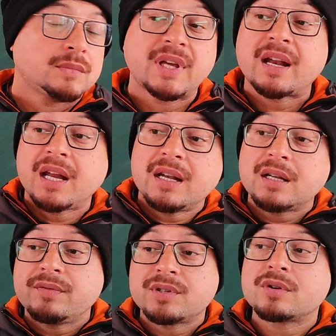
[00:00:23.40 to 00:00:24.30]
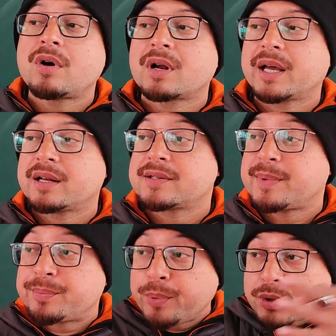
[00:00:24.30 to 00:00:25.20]
They are individual organs
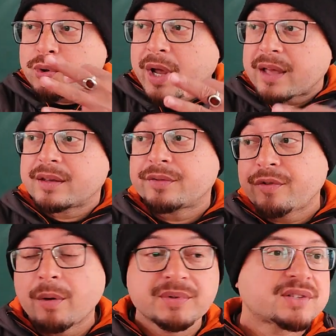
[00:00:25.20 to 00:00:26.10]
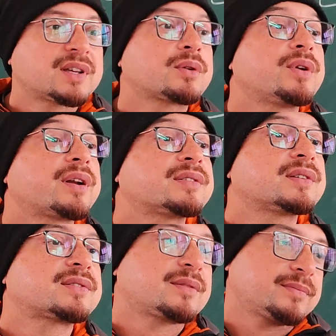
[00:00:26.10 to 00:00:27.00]
but put together forms the circulatory
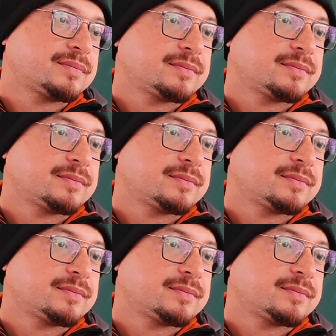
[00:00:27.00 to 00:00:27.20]
system.